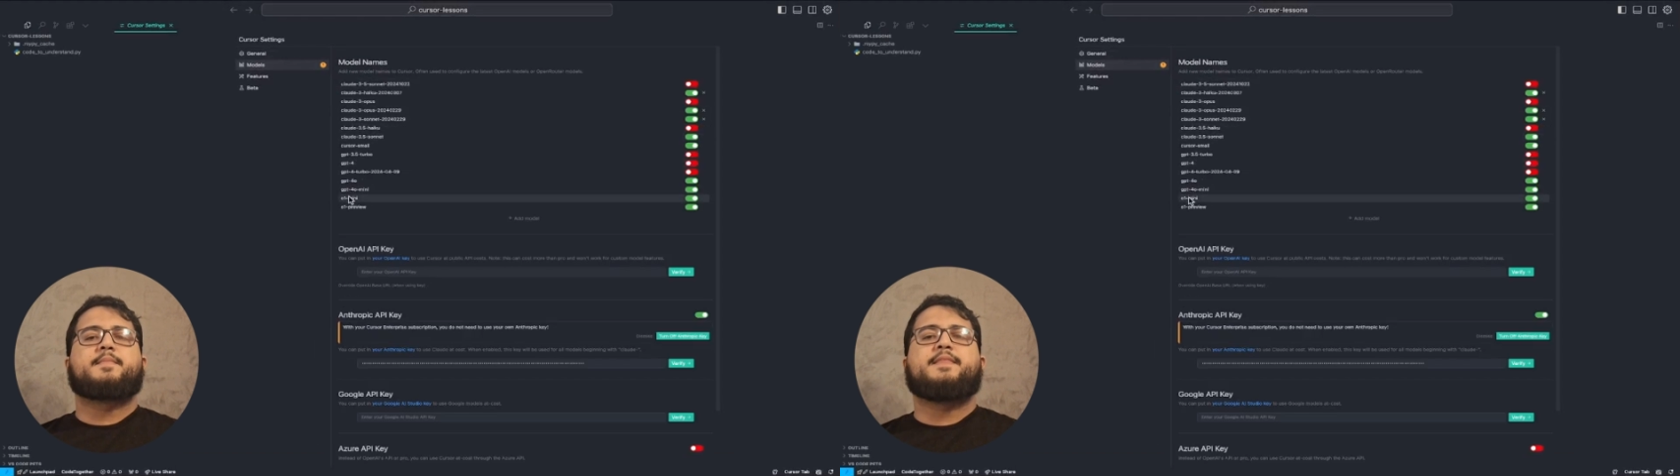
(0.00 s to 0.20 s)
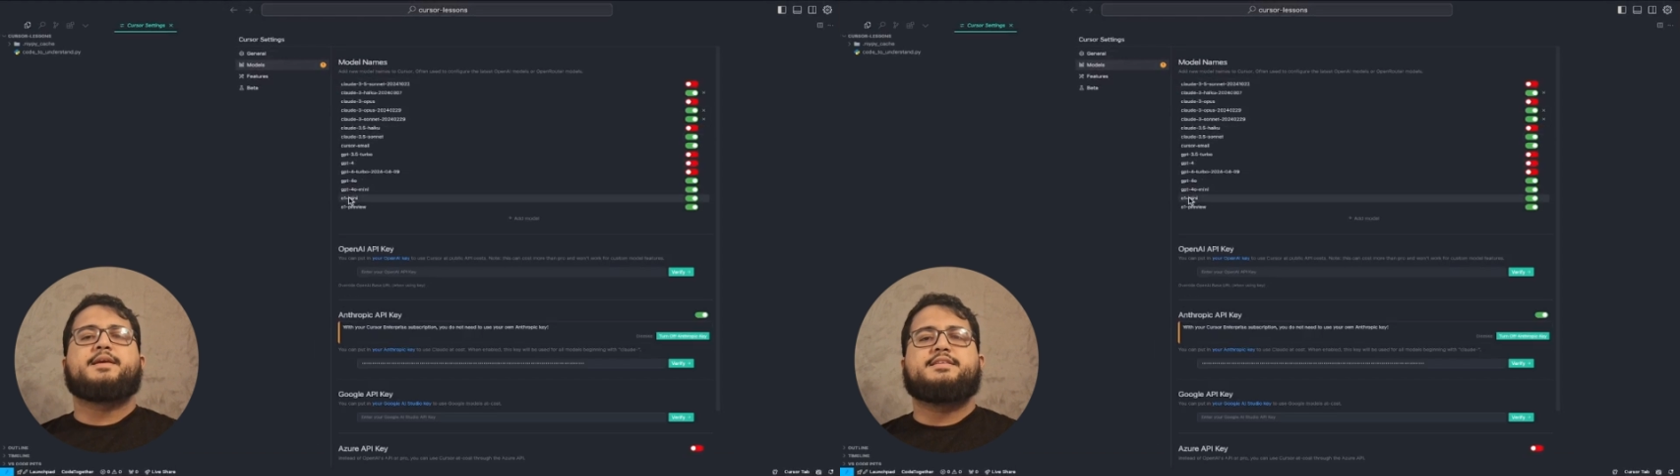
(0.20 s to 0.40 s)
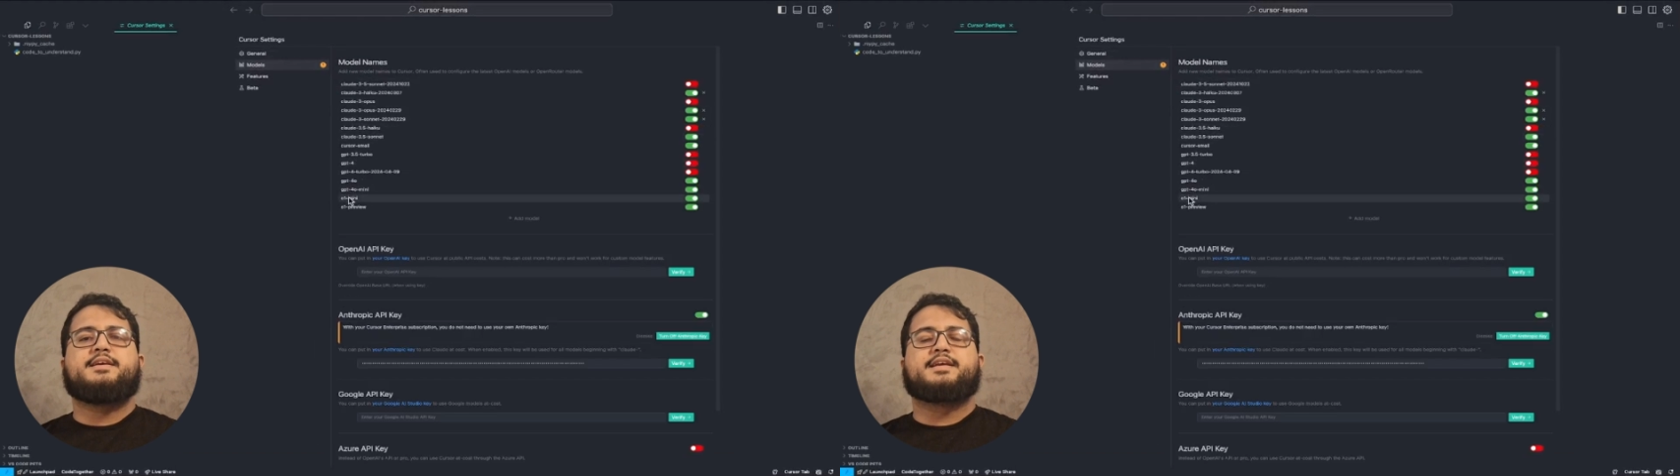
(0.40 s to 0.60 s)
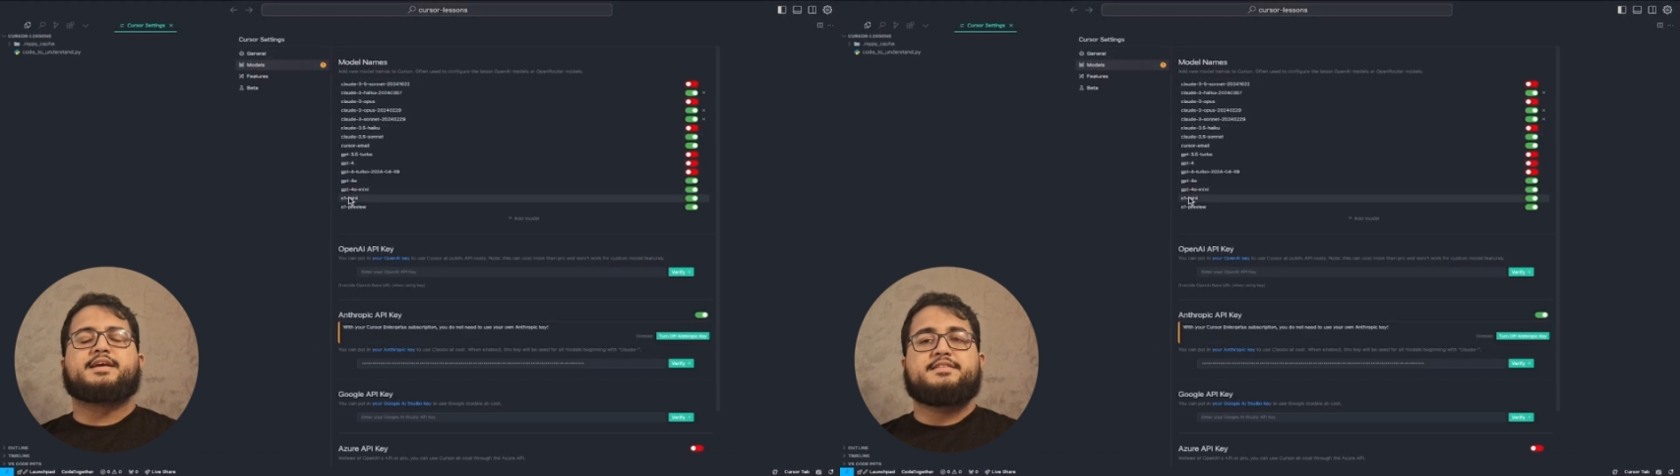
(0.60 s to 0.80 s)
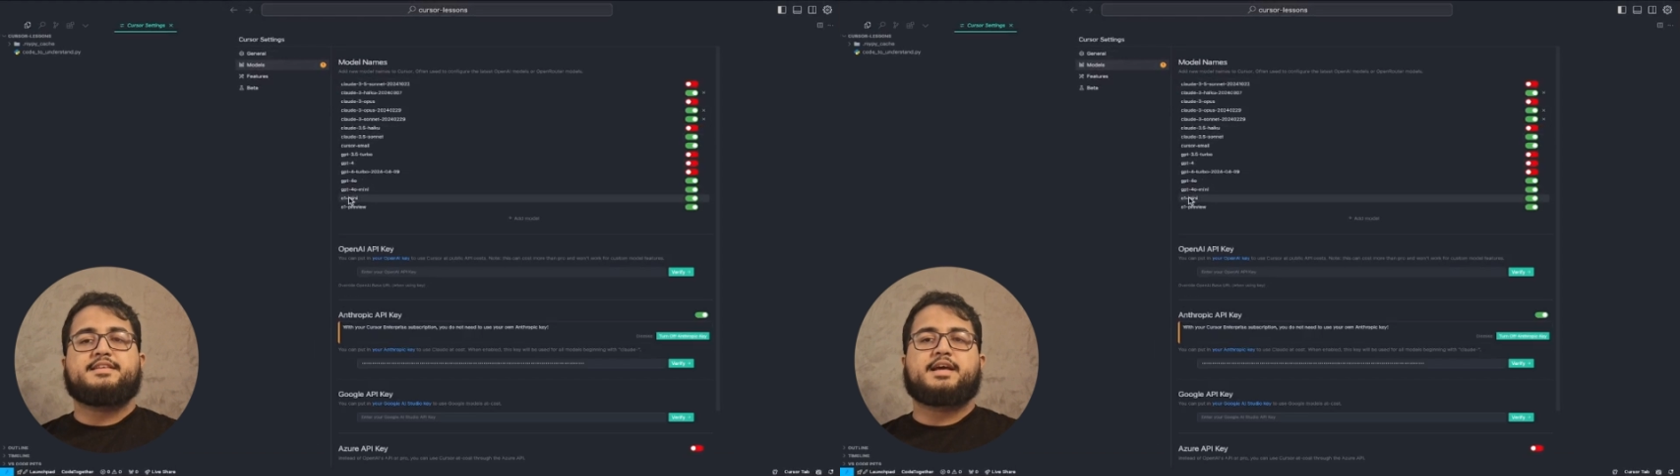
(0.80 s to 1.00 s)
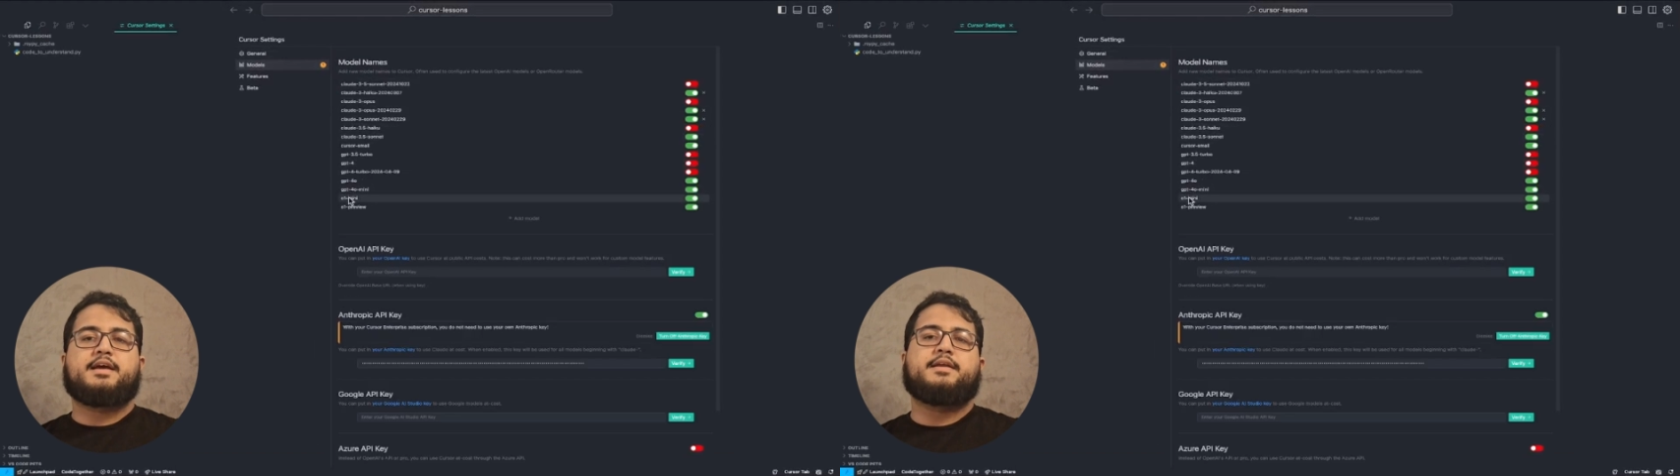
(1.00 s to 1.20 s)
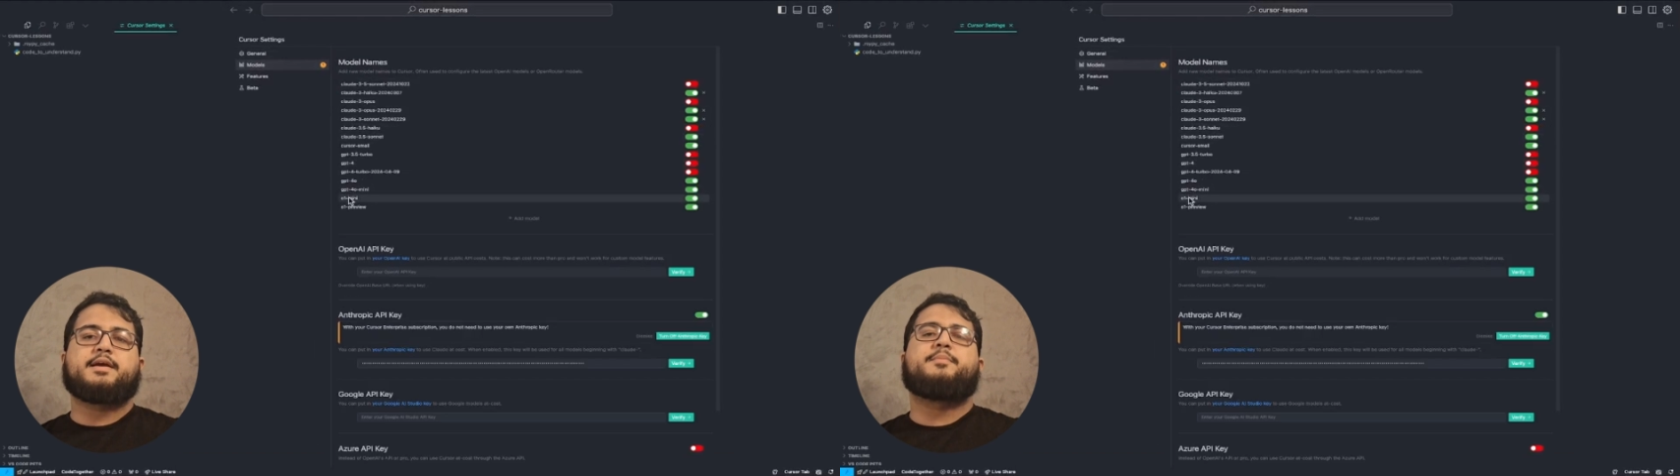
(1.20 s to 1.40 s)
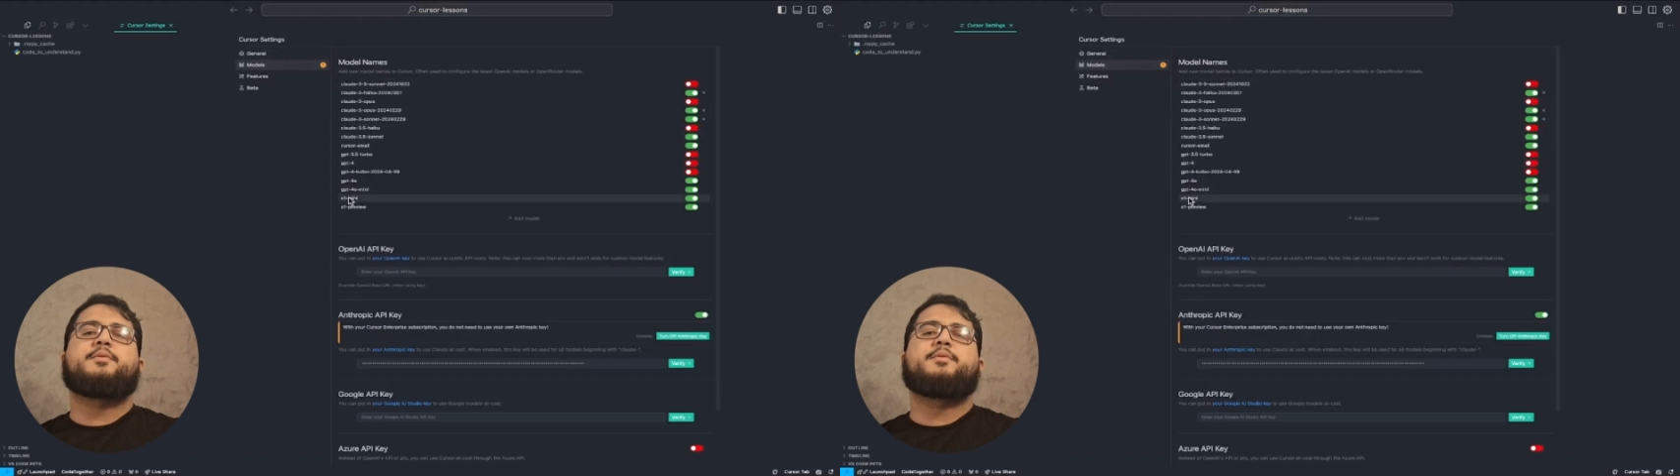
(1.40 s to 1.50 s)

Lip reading: This connects the LLM